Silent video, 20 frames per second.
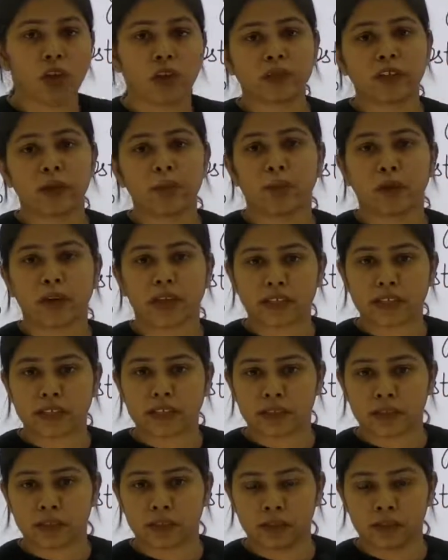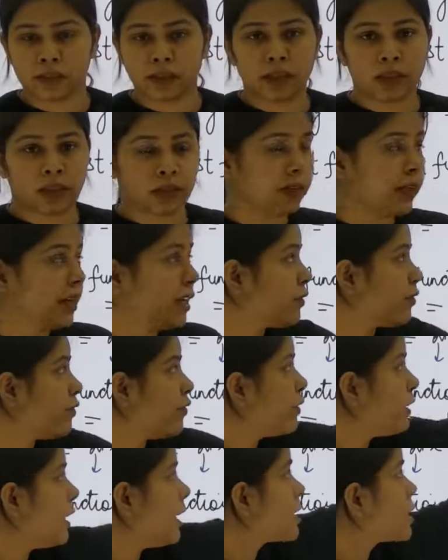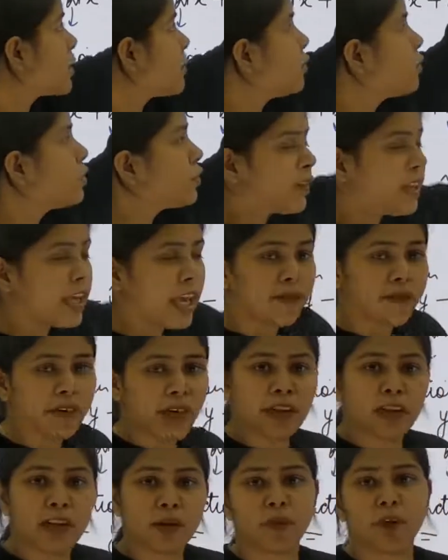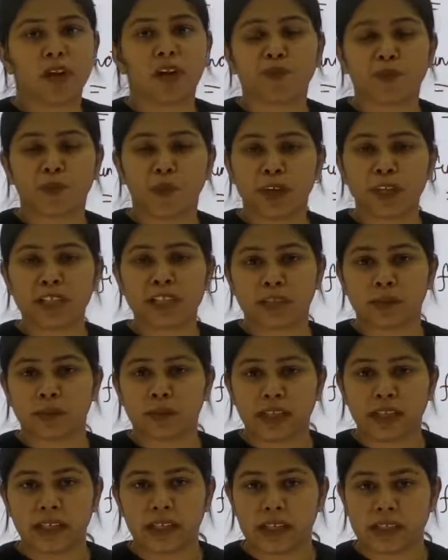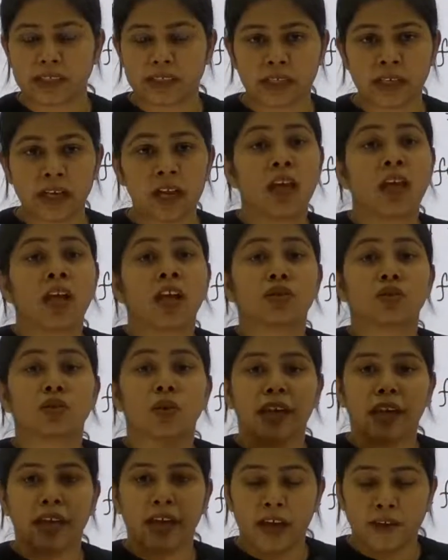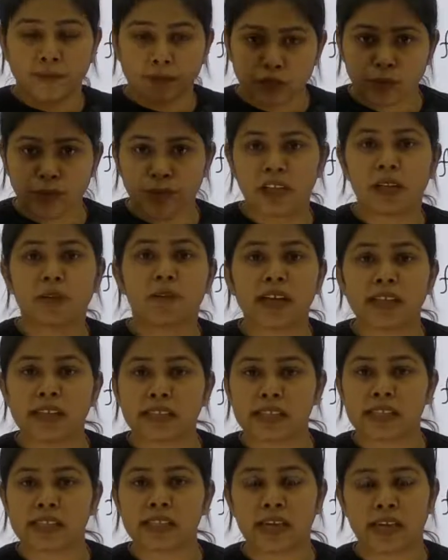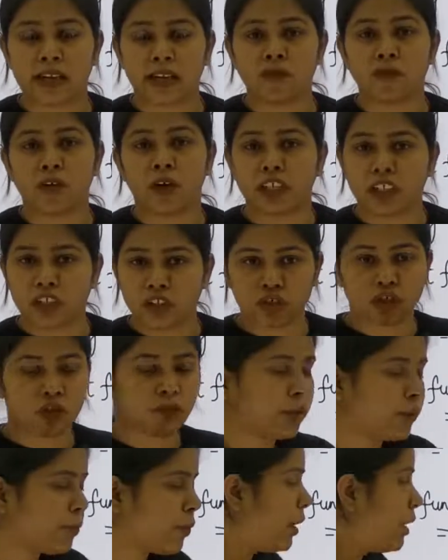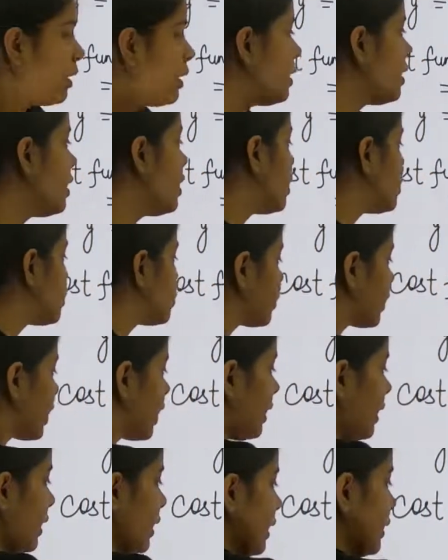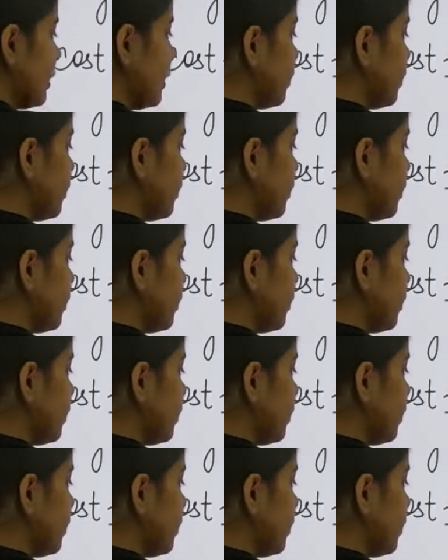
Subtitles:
of the points, right? Let's suppose we have n number of points in my data set, so I have to minimize this error for each of the point. So can I write